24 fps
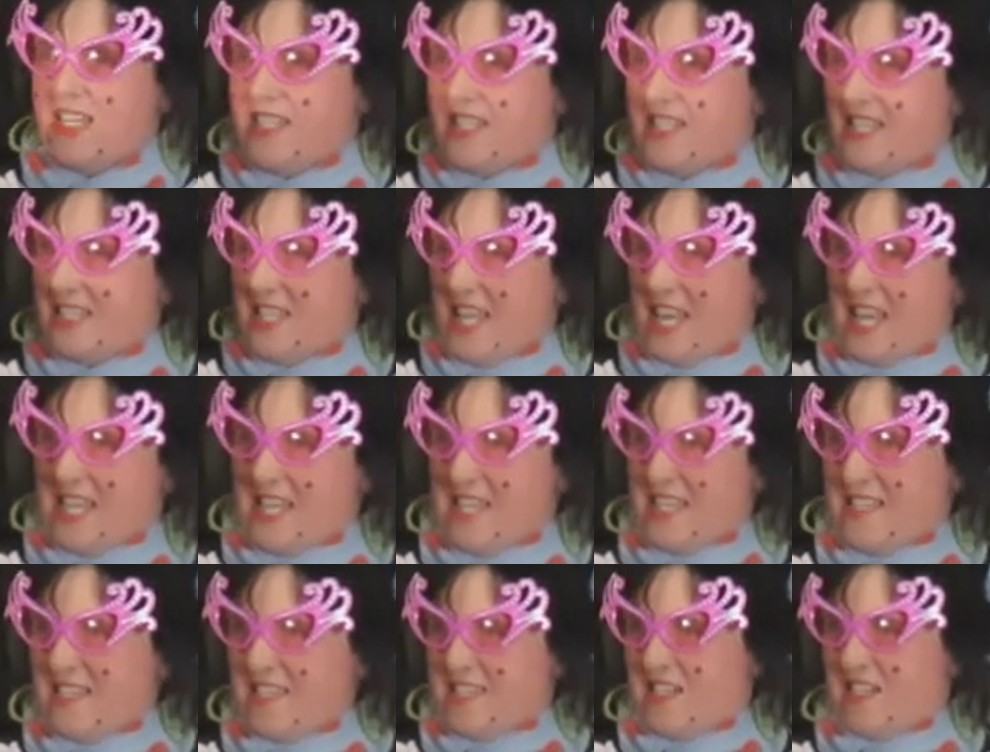
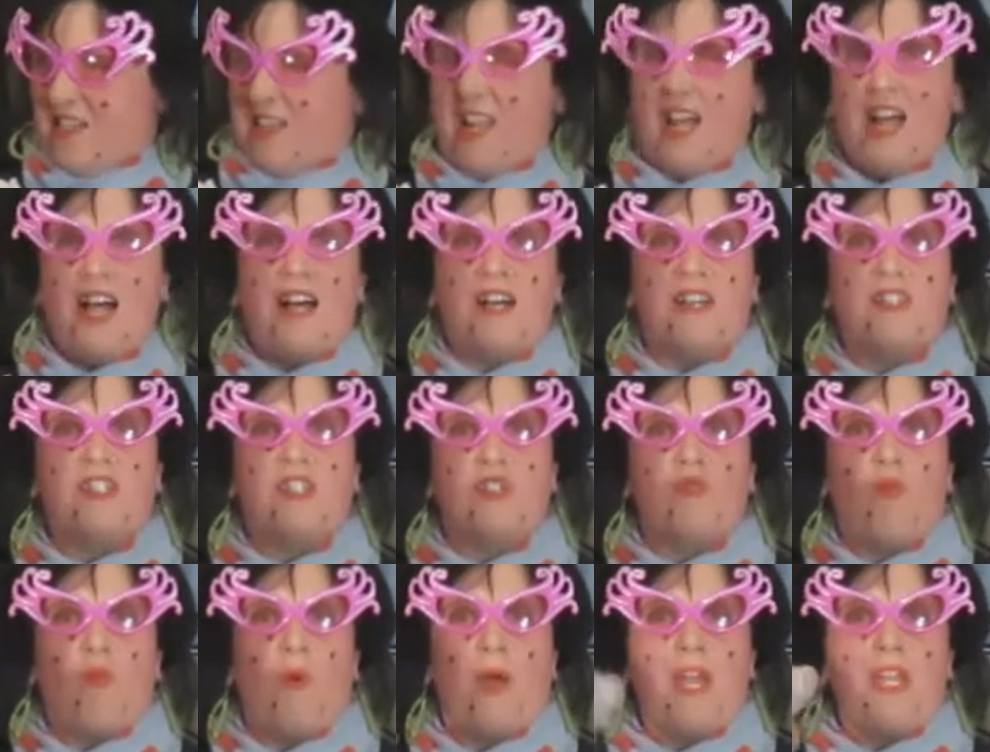Stinky's
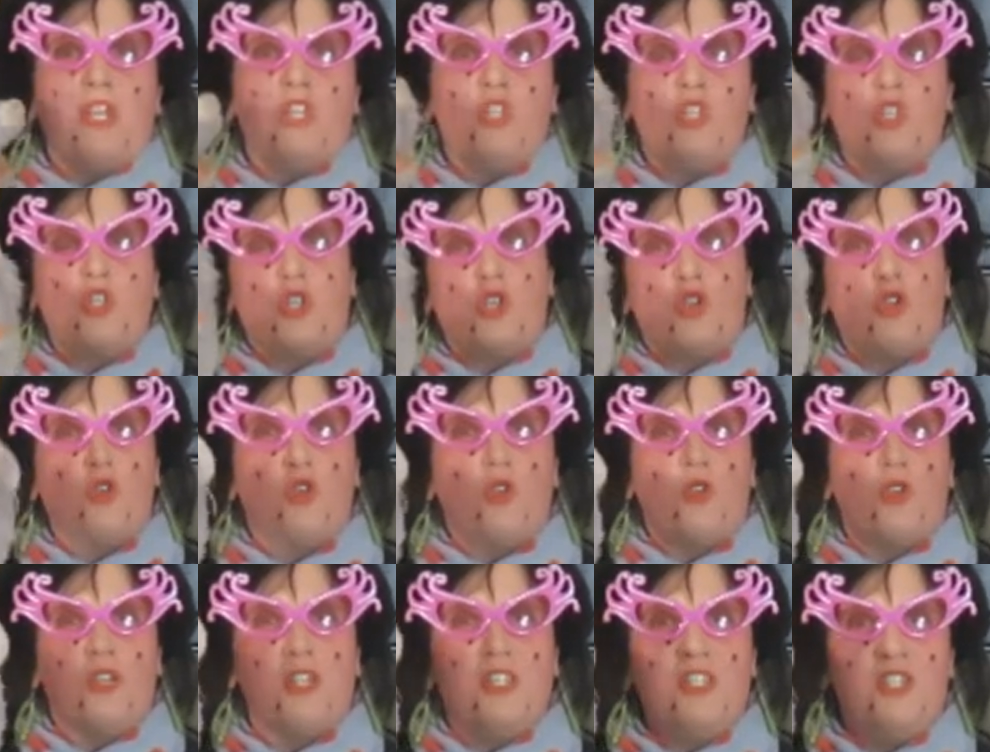class went
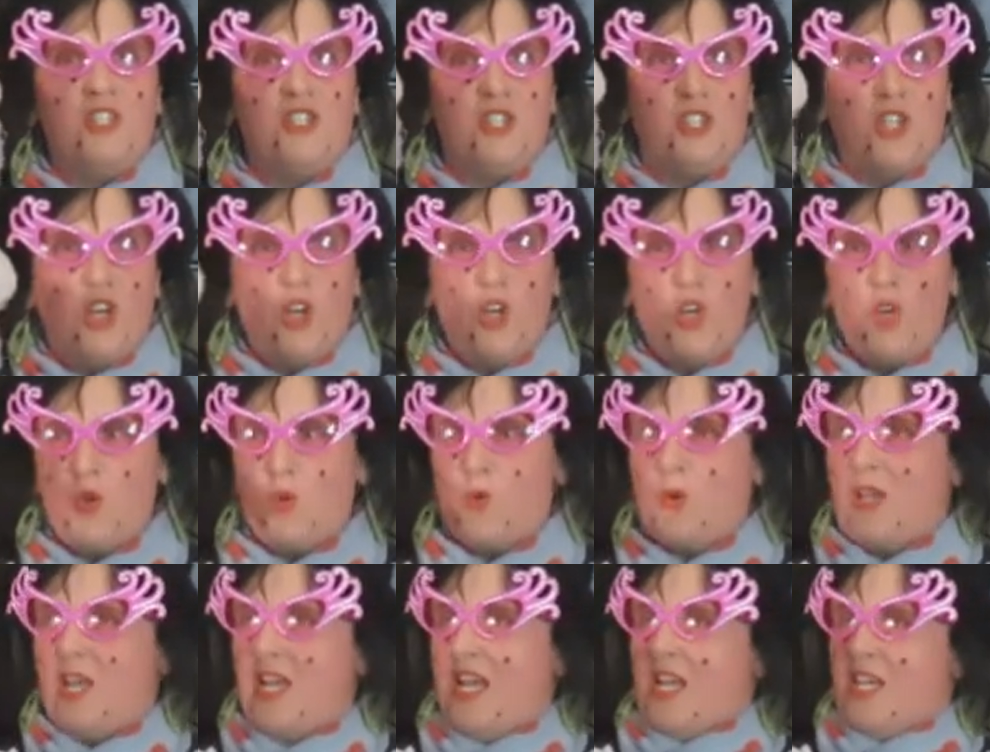to the
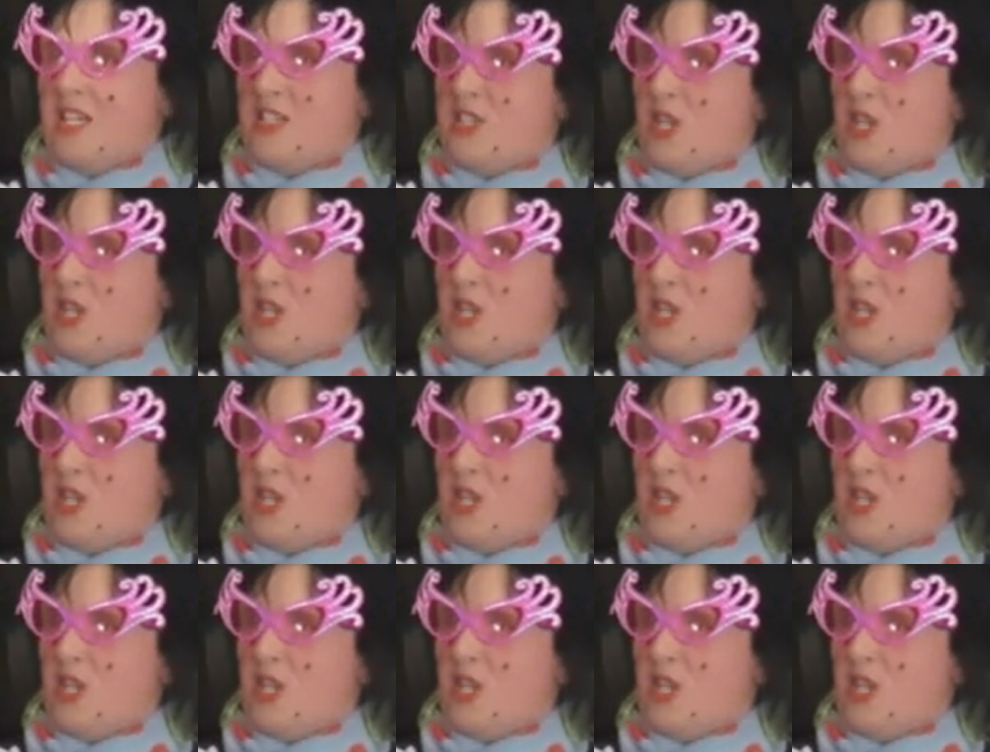zoo.